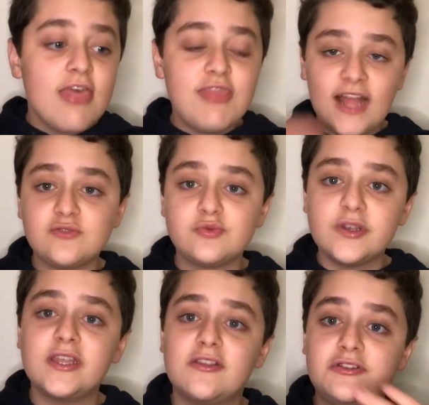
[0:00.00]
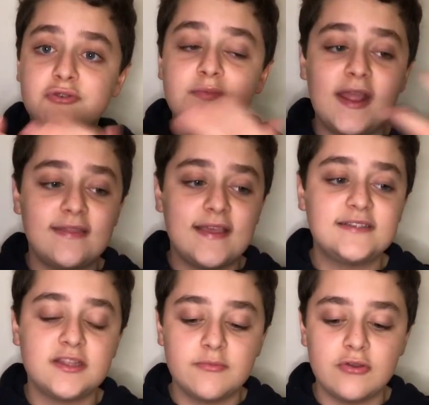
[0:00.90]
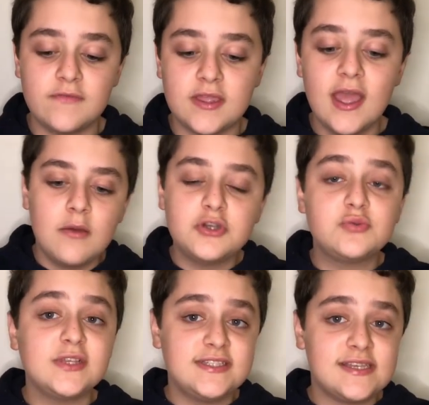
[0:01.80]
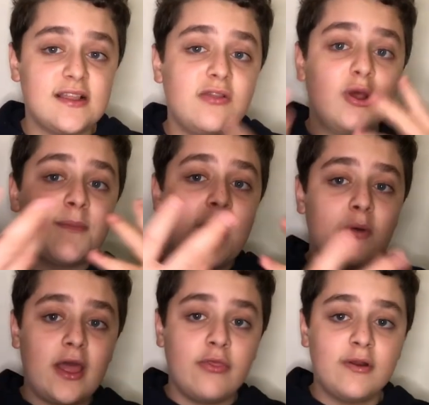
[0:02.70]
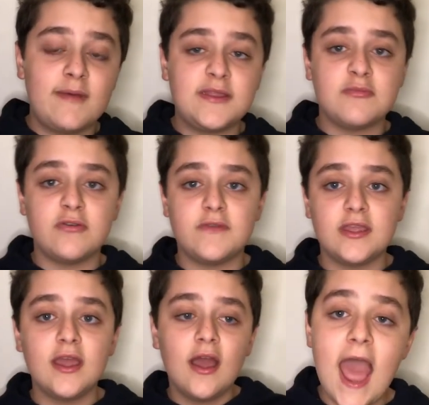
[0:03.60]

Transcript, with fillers: That's really the two main things of the movie, which really says a lot about what I thought about the movie.